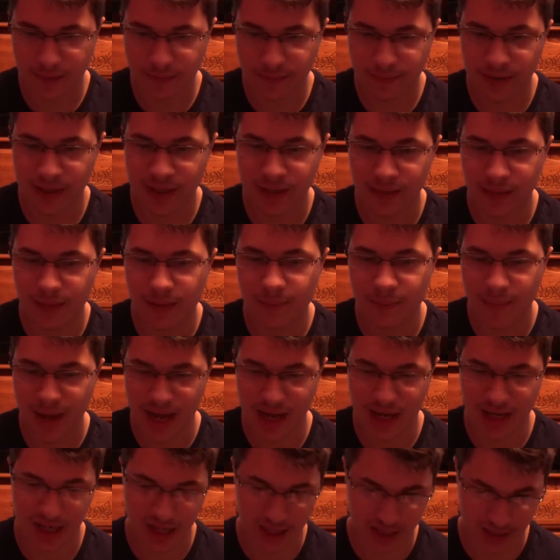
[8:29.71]
defeat the
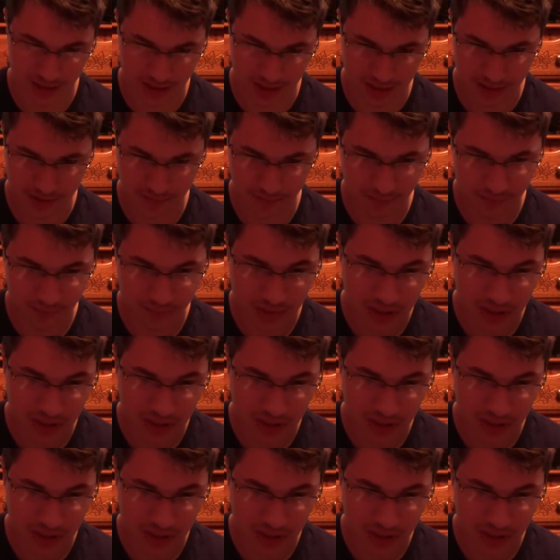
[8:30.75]
Manas.